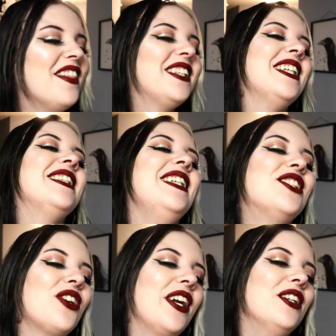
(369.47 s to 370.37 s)
This is the
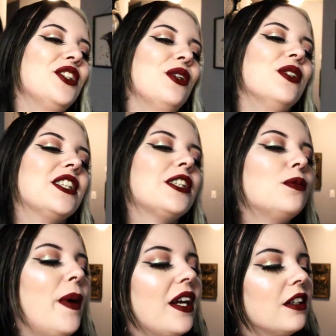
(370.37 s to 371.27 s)
Trader Joe's
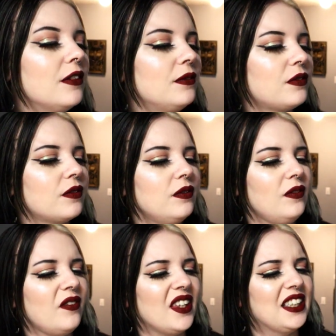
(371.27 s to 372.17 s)

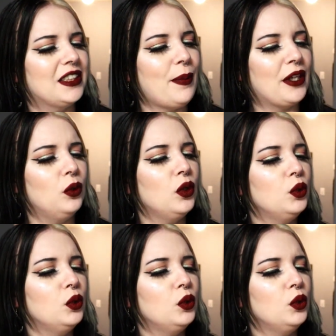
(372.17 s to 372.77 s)
speculoos